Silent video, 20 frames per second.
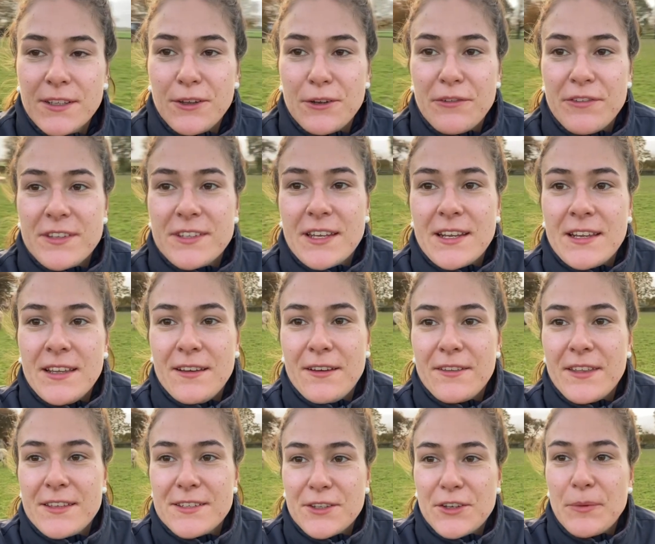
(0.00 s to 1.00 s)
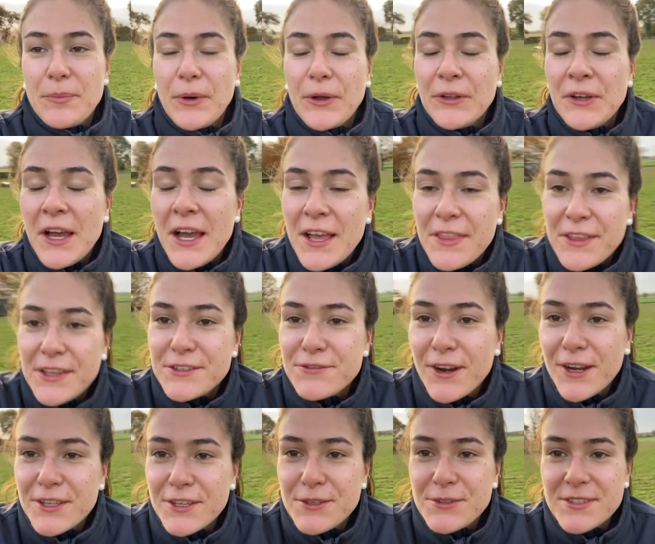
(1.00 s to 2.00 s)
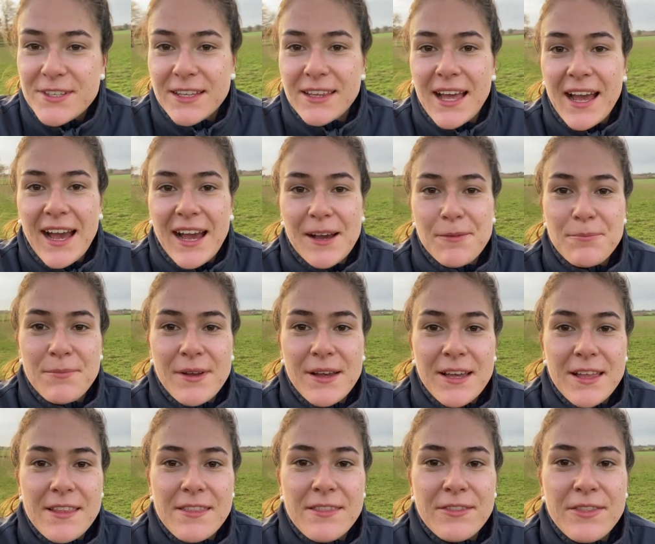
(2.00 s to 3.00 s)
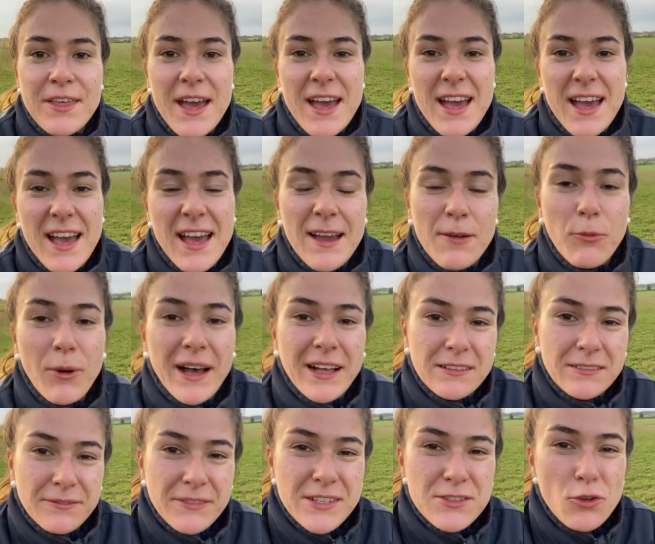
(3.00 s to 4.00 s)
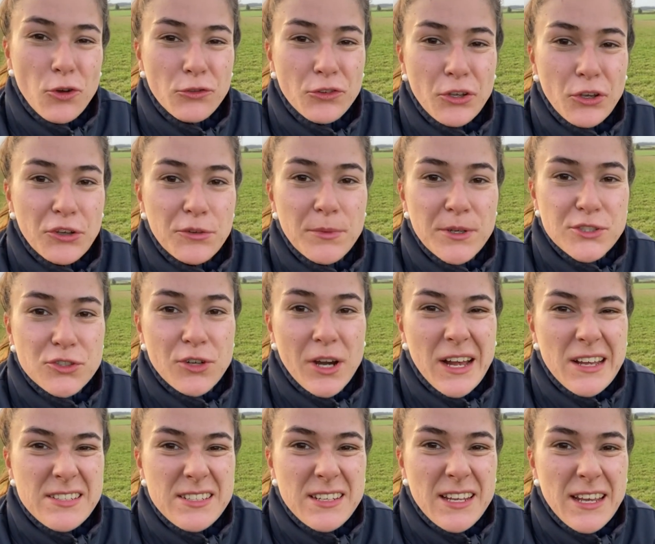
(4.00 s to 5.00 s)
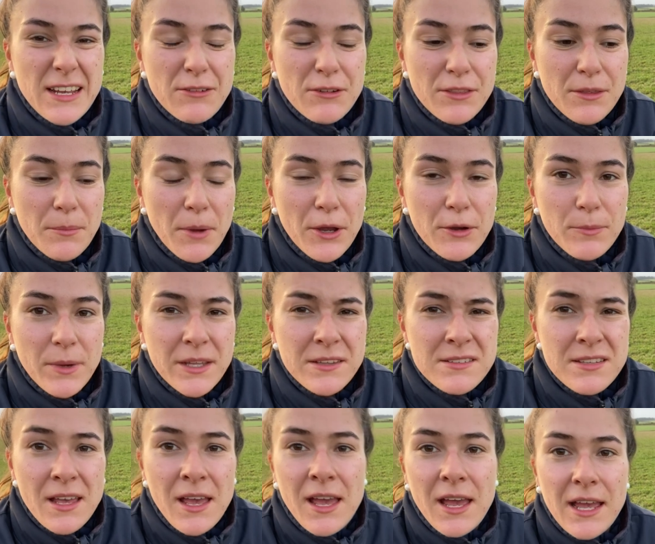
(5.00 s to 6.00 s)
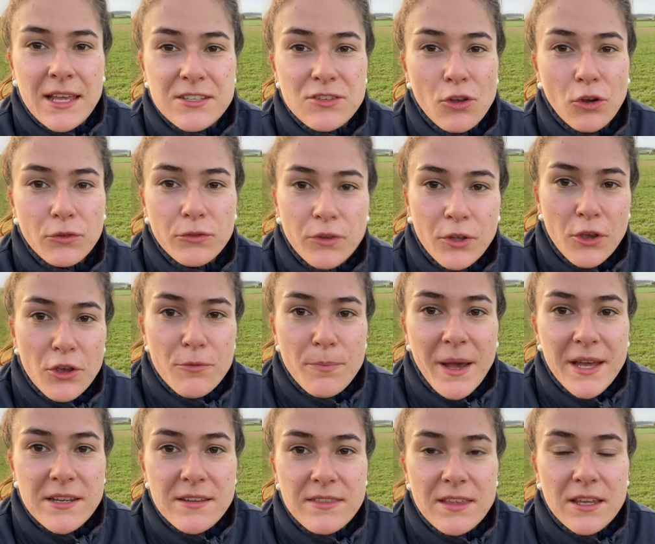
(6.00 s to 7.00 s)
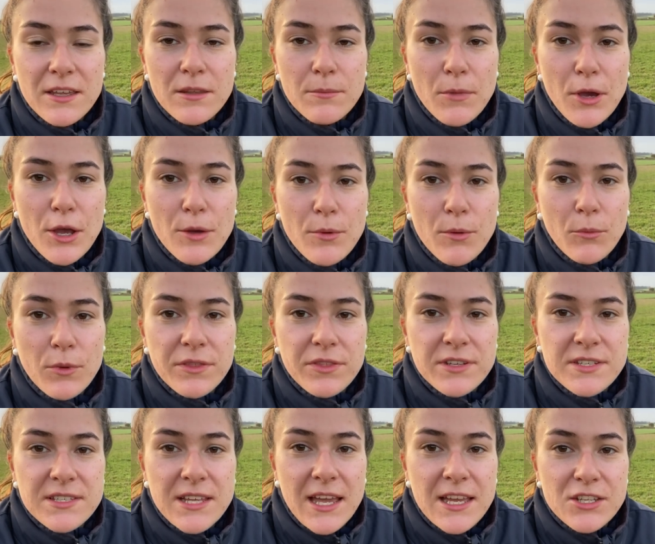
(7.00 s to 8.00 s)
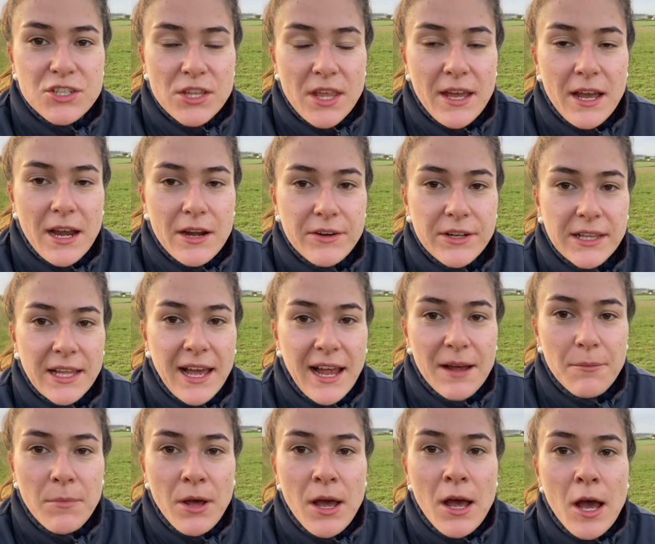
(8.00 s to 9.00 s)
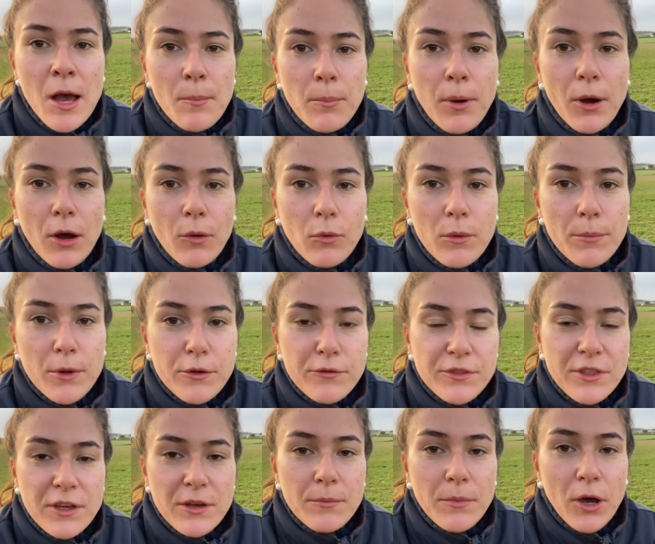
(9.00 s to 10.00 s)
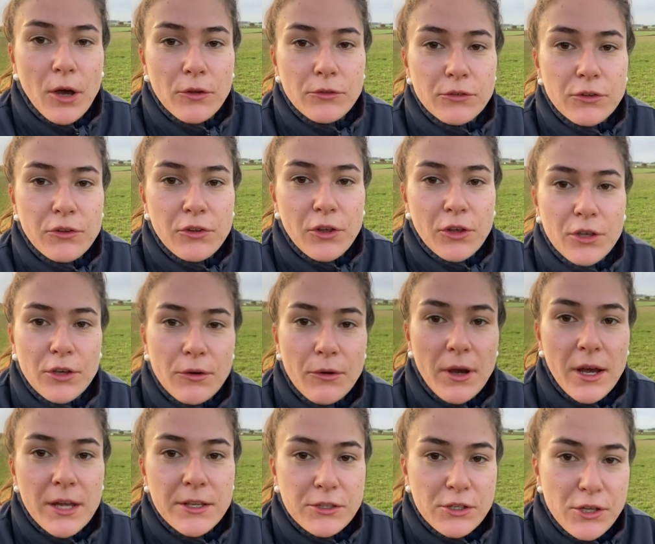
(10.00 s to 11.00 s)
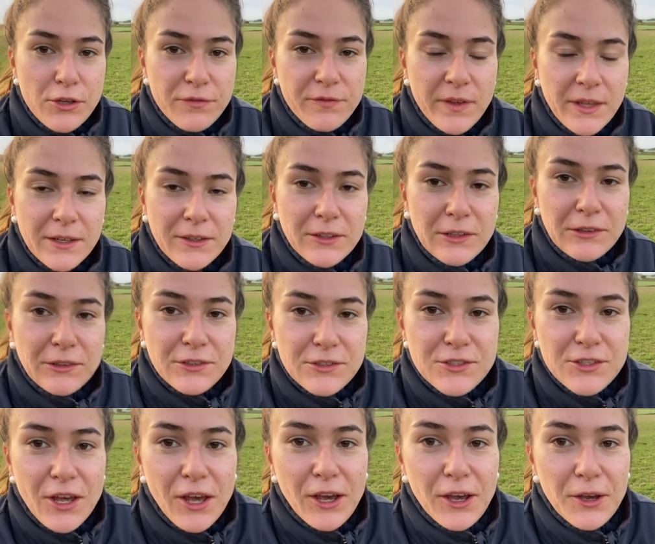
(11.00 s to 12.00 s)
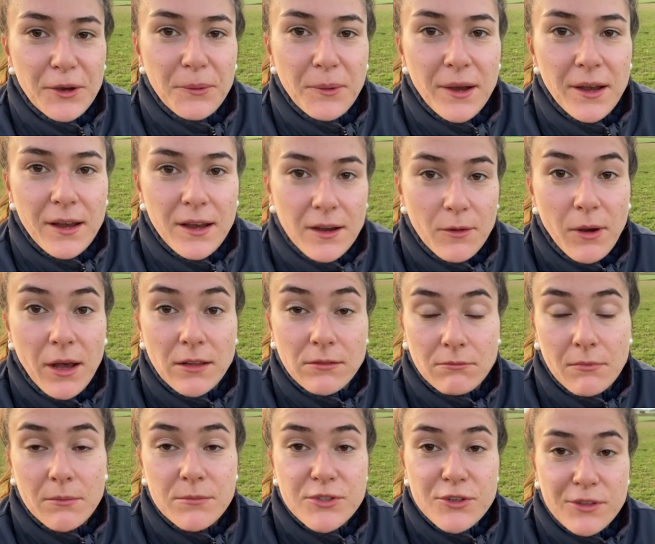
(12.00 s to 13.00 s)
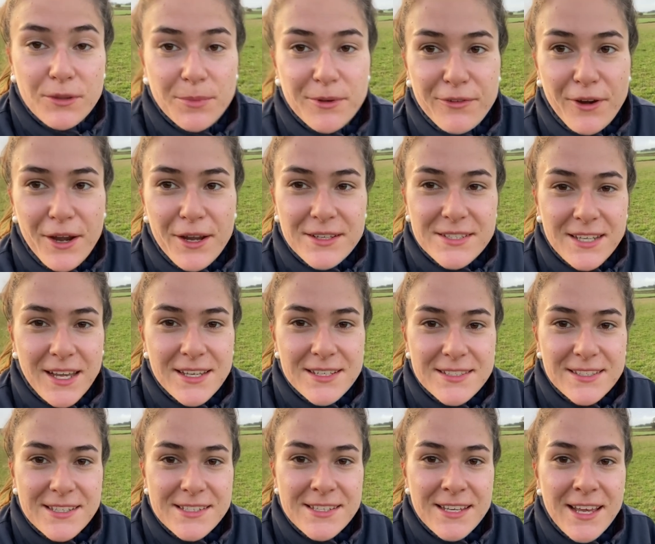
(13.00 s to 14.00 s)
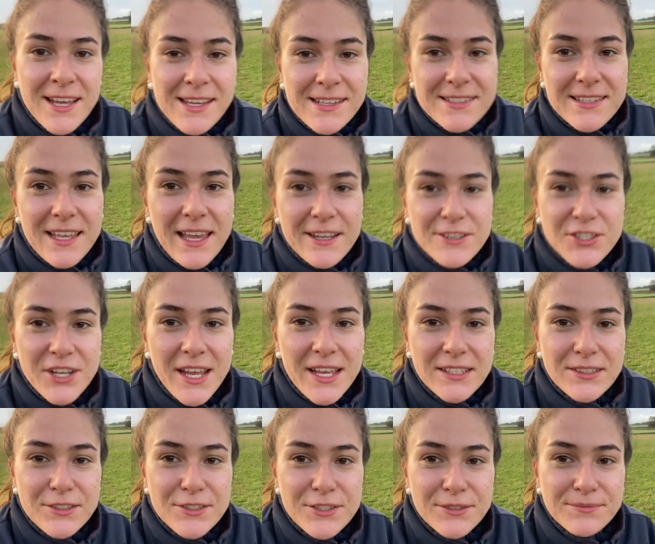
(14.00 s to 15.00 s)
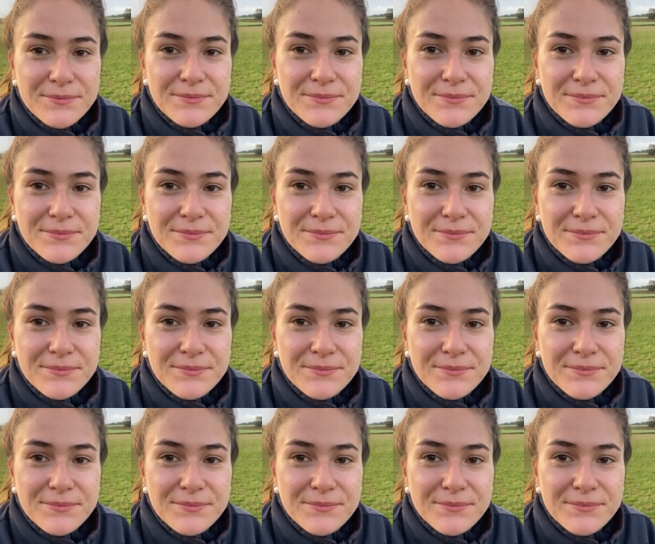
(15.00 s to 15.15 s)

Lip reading: know if there's any, oh, there's a couple. These are used to lamb. There's not too much grass in here at the moment. It's not too bad a thing at the moment with the stage they are in lamb, but we're moving them onto a new field. So, well, I'm sure they'll be very excited to get a change.